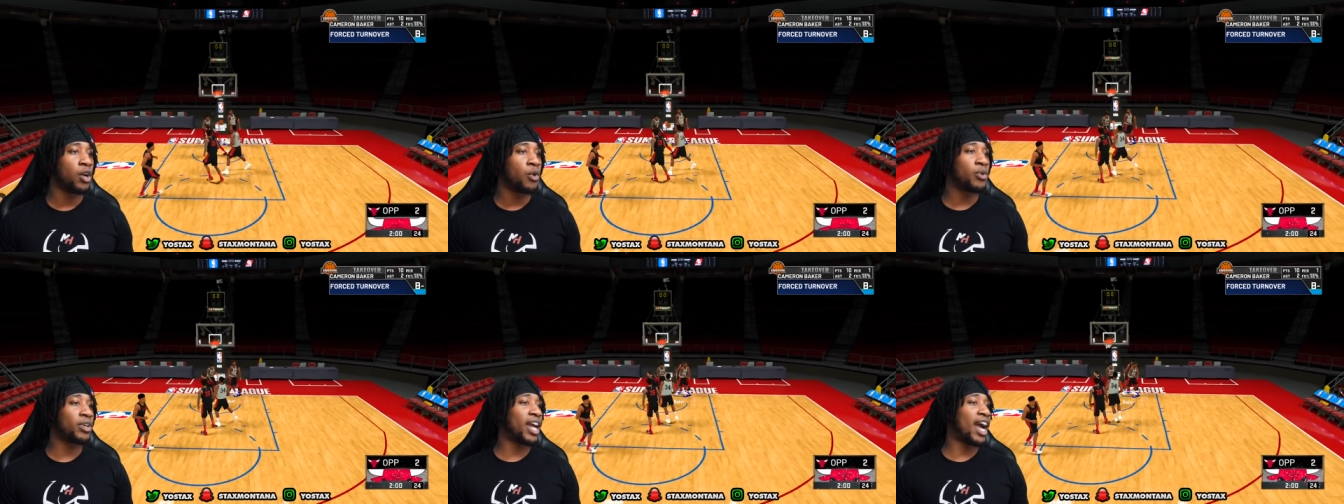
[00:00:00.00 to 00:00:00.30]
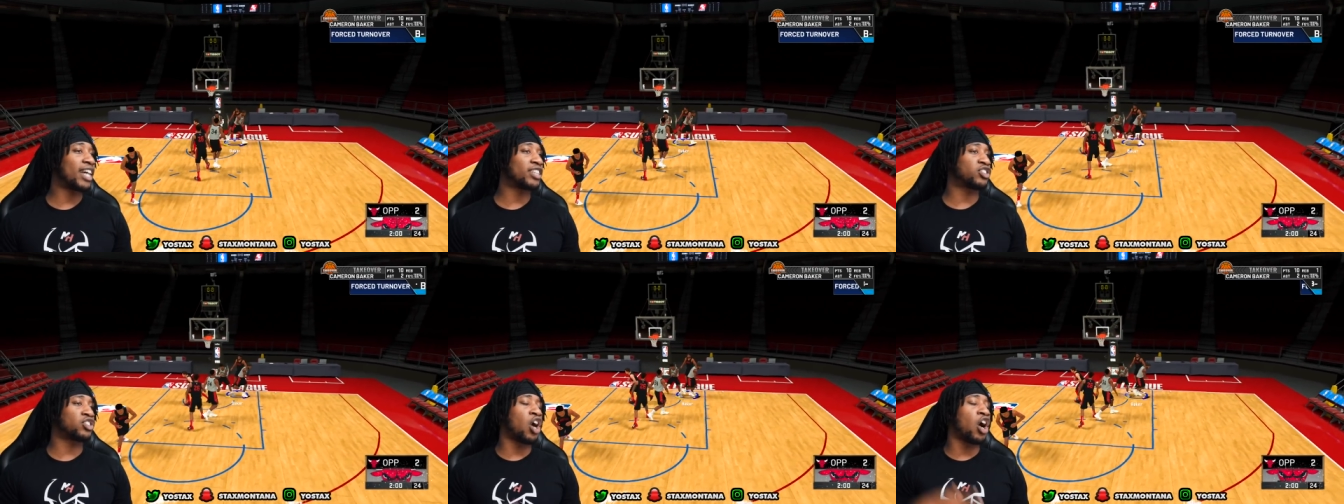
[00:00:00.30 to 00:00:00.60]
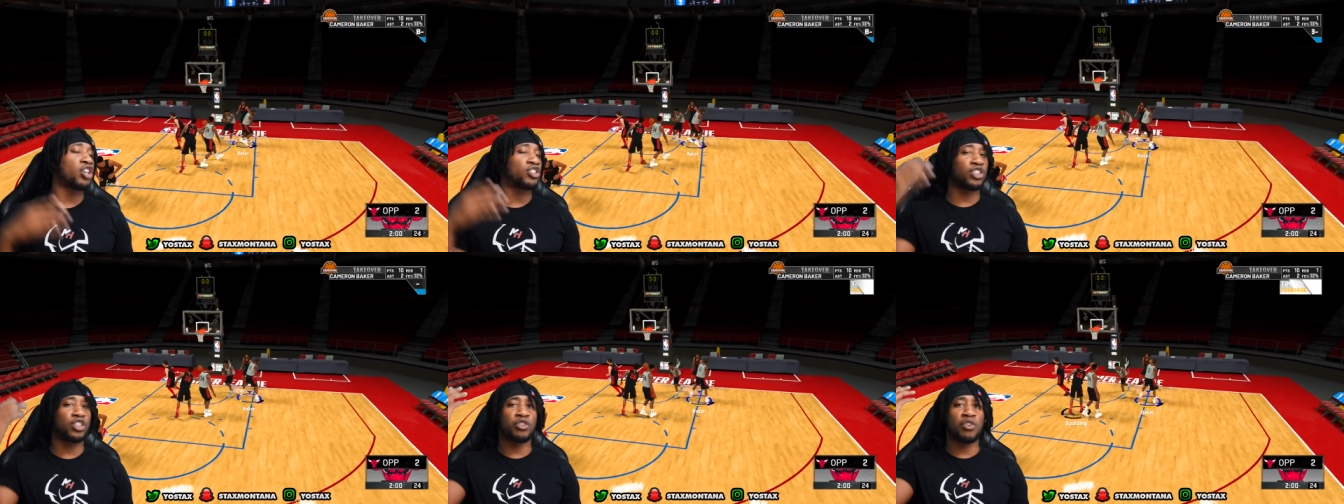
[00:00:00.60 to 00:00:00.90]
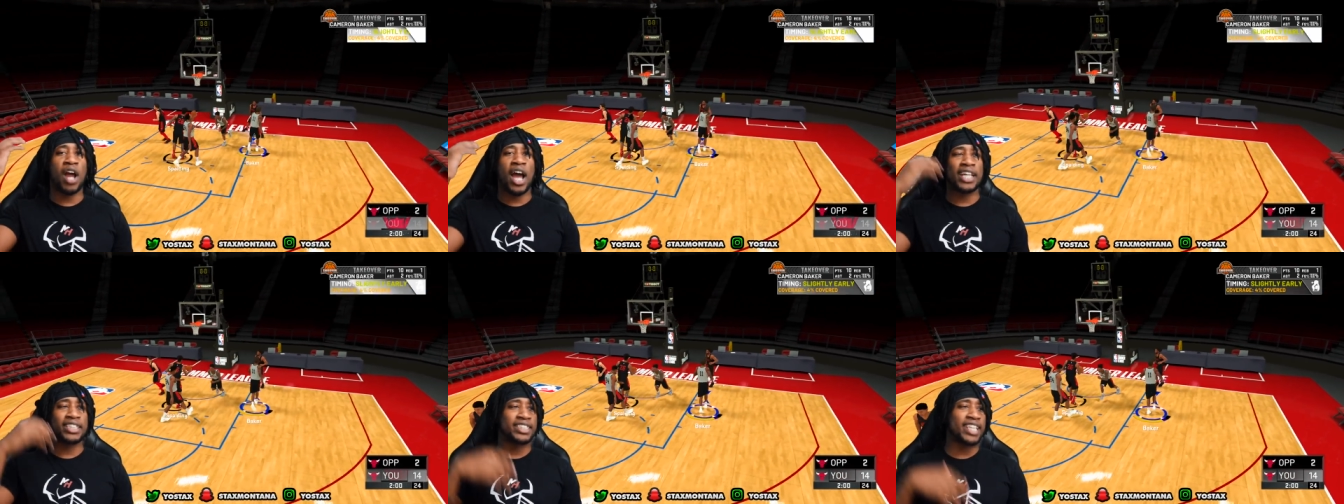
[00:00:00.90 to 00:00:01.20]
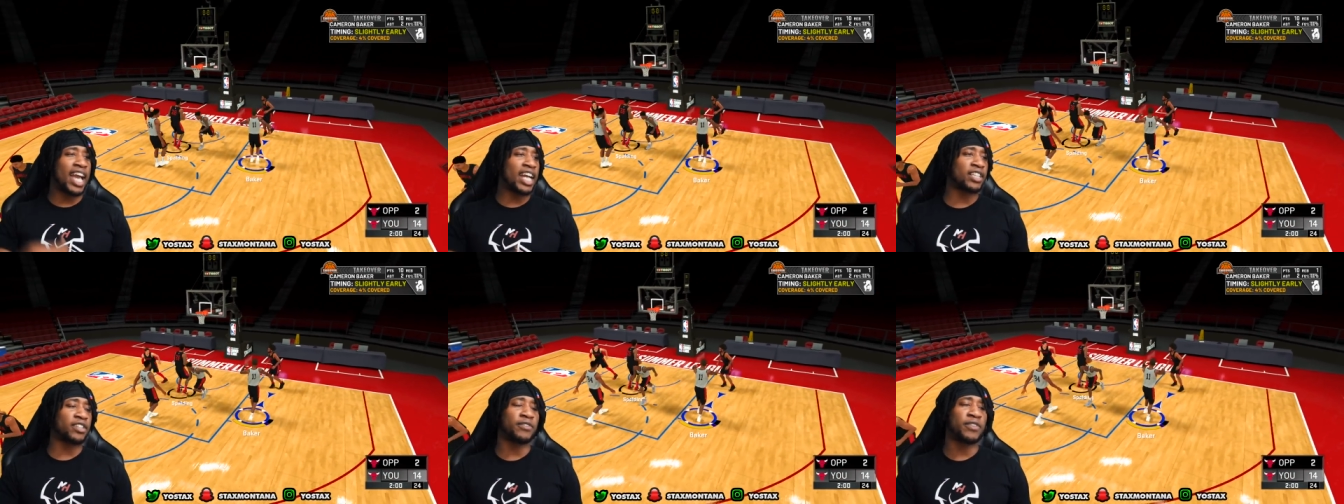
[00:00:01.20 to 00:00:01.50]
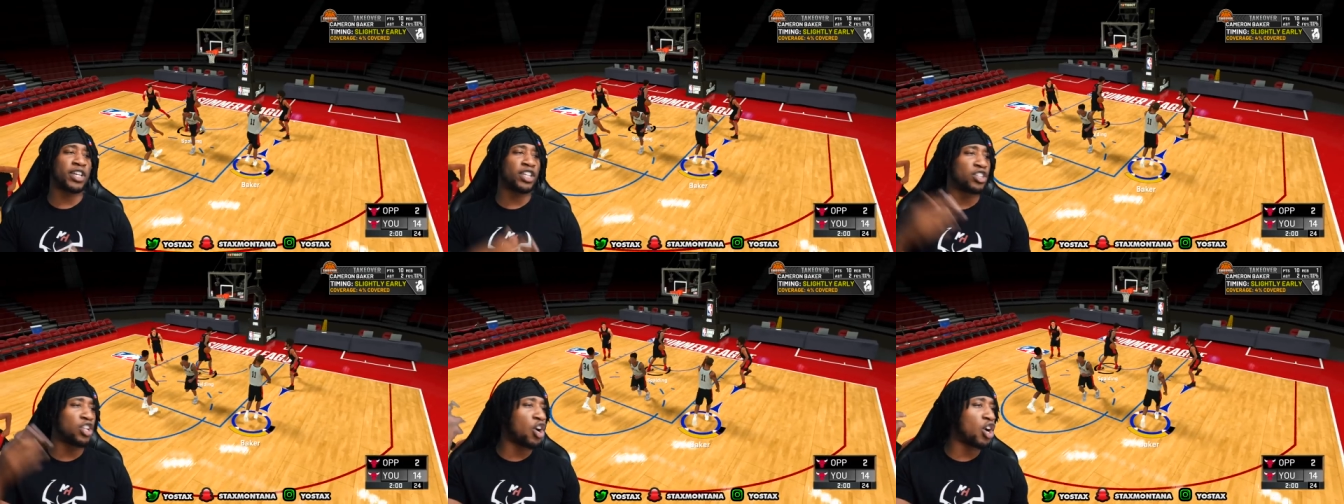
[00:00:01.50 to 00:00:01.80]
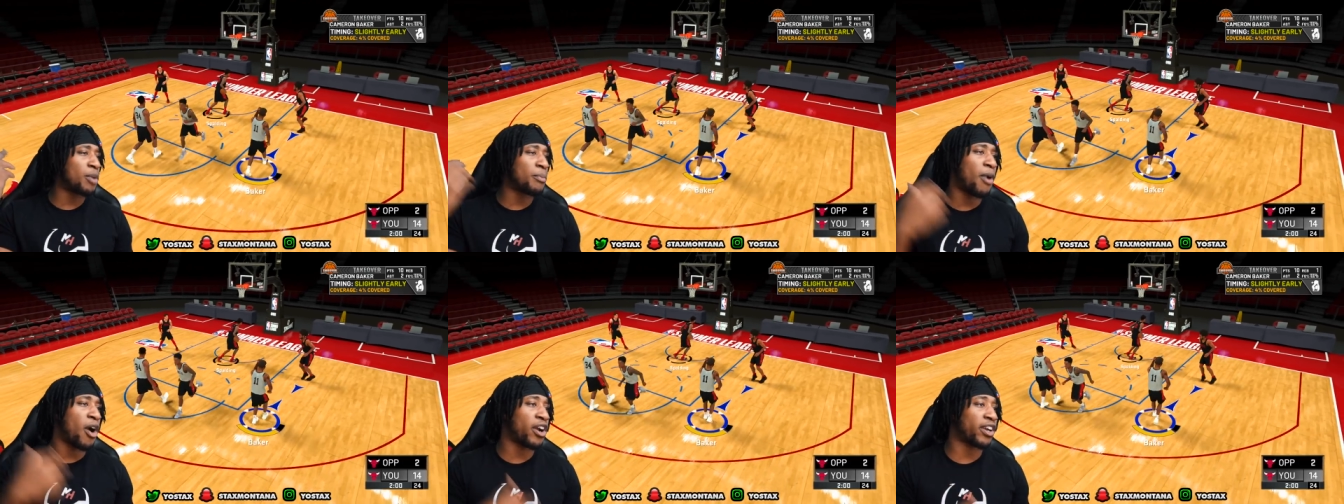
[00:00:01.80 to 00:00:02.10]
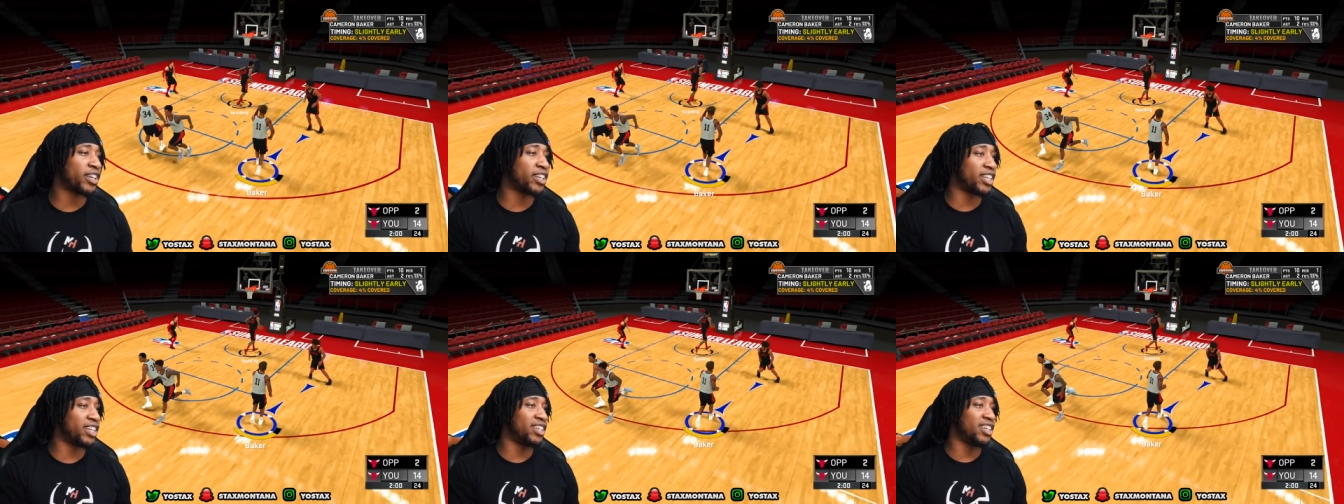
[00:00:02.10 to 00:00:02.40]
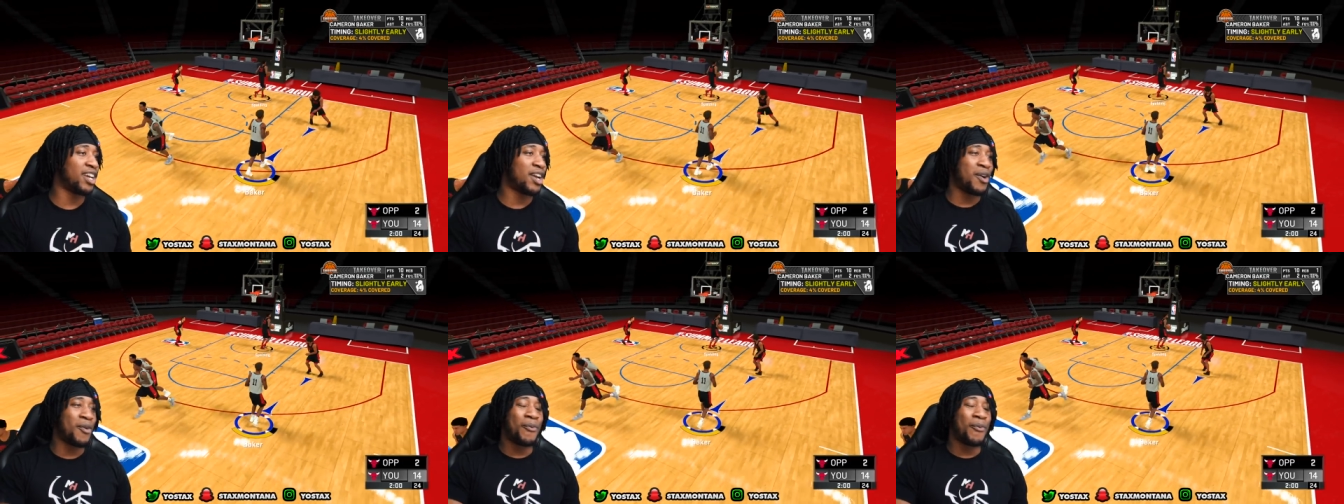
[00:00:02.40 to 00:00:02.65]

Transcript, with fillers: We got stars on the rise: Zach LaVine, Lauri Markkanen,